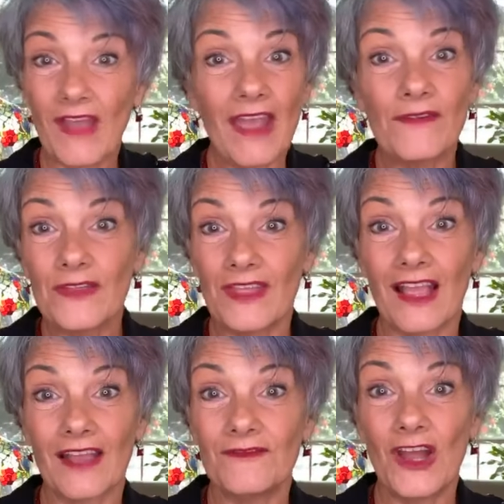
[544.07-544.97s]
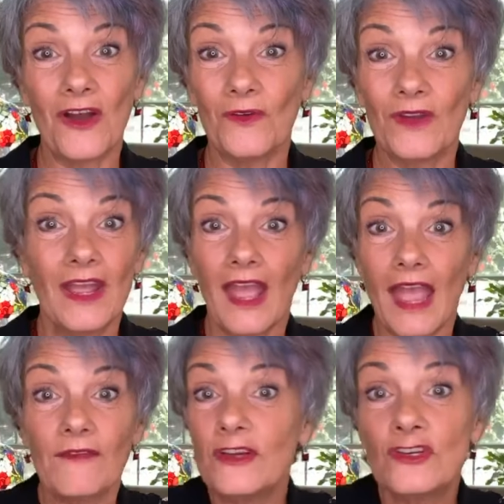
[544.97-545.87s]
everything I've known,
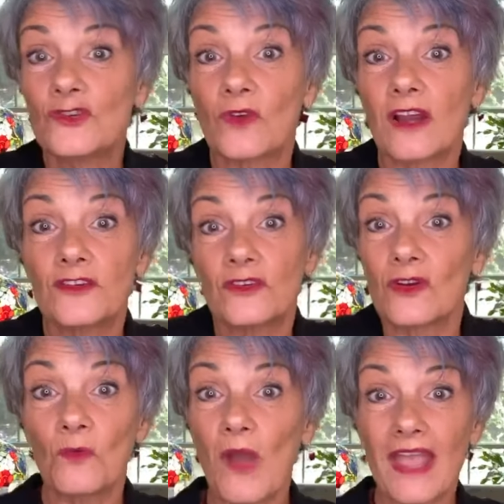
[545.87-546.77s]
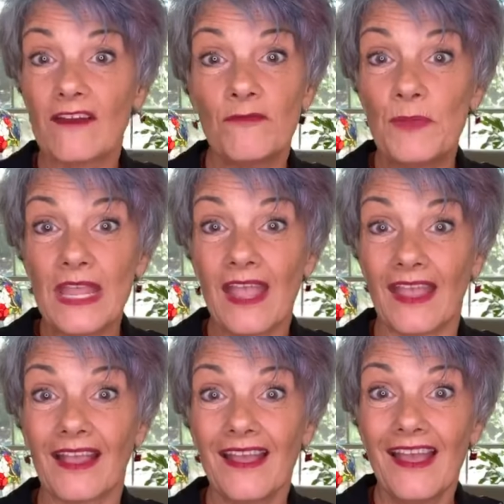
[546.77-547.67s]
every structure and way of
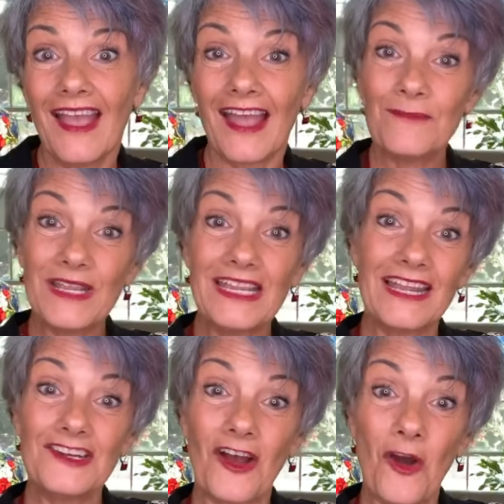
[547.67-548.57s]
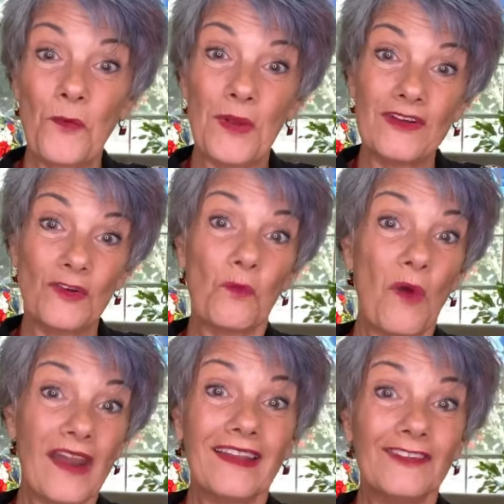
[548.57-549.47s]
being, and begin to open to
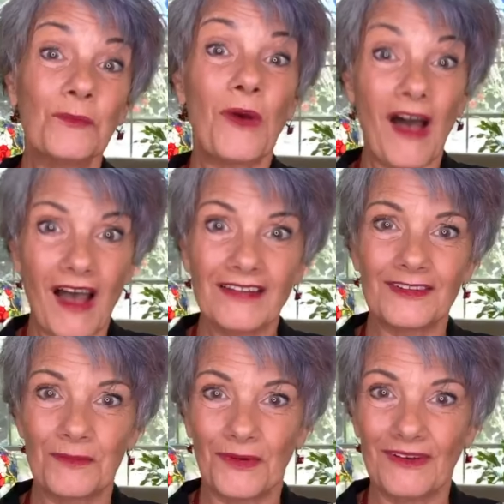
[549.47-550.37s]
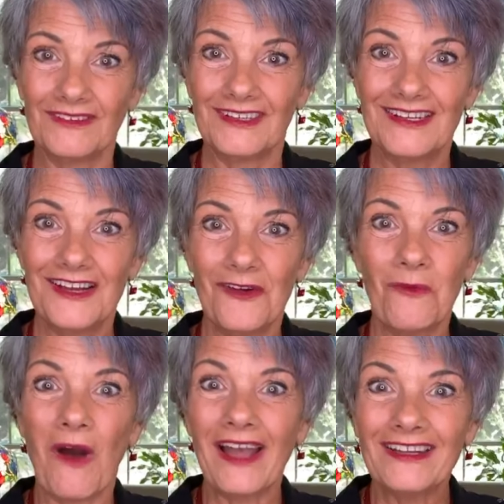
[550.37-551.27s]
what is possible.
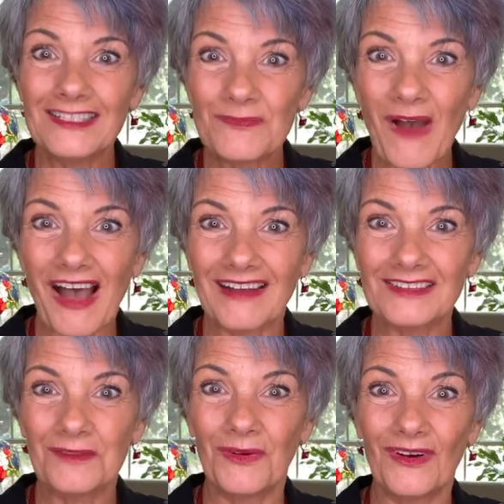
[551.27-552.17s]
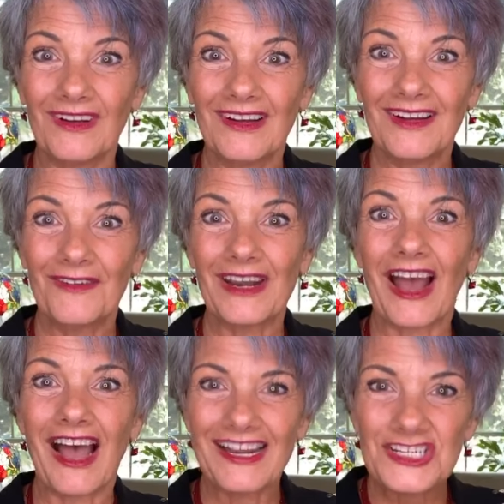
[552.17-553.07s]
What is possible when
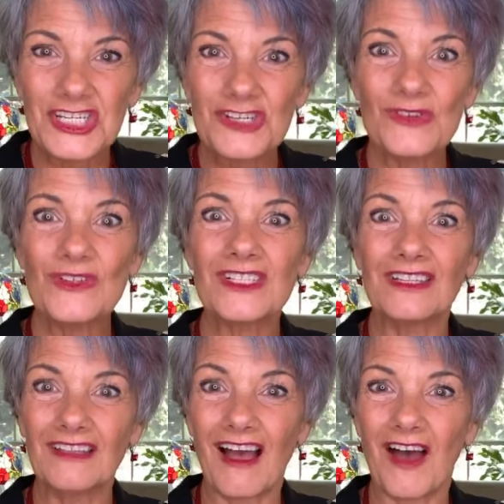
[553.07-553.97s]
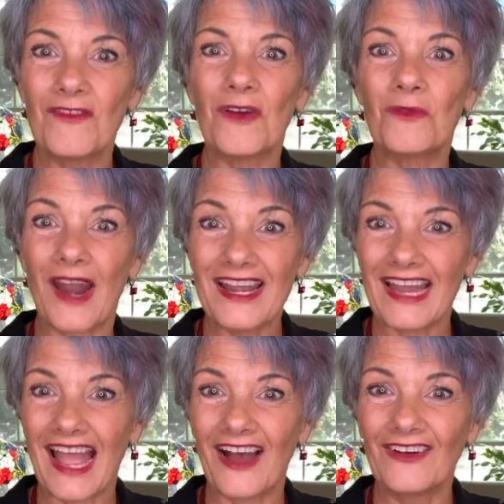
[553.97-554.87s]
I choose love right
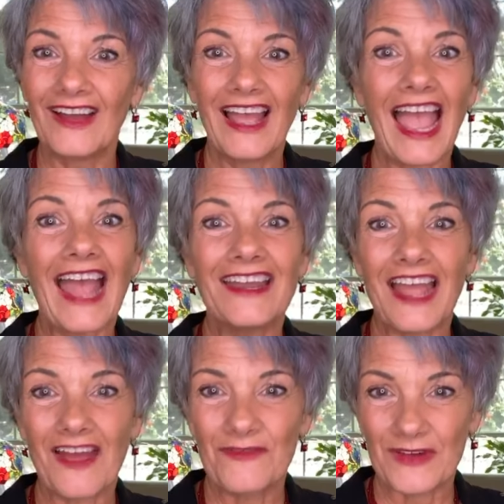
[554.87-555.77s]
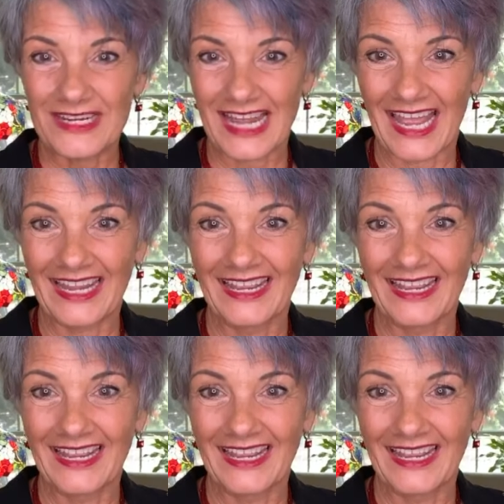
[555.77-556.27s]
now and every day?